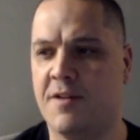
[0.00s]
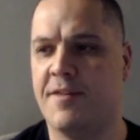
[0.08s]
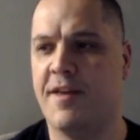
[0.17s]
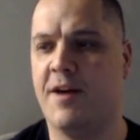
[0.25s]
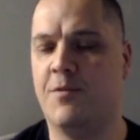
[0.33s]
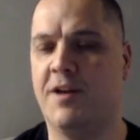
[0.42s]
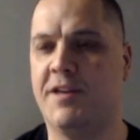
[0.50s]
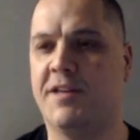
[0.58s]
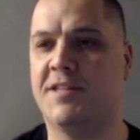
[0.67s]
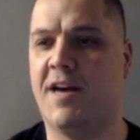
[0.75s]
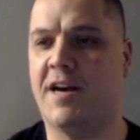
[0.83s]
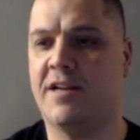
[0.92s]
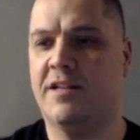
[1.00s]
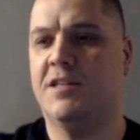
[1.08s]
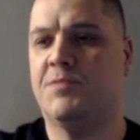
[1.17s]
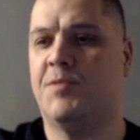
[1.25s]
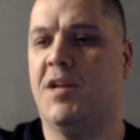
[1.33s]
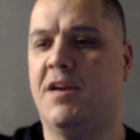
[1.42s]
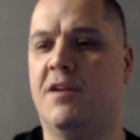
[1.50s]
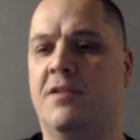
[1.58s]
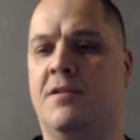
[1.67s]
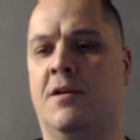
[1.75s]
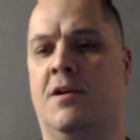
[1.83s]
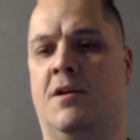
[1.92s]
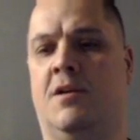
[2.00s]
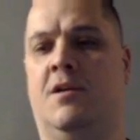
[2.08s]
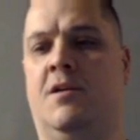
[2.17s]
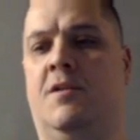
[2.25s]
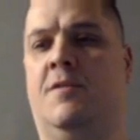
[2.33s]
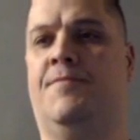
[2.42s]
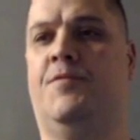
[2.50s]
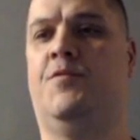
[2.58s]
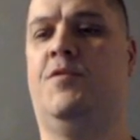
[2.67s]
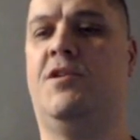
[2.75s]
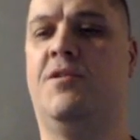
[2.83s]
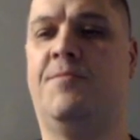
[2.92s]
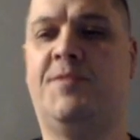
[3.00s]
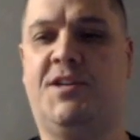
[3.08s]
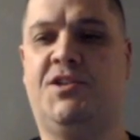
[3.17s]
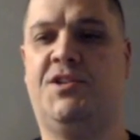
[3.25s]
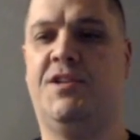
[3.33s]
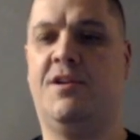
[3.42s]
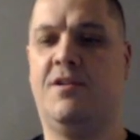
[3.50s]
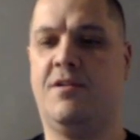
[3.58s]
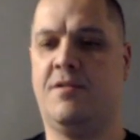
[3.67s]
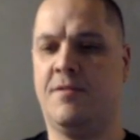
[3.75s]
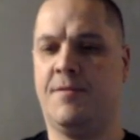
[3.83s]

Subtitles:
That went exactly as planned. We're in a good position here.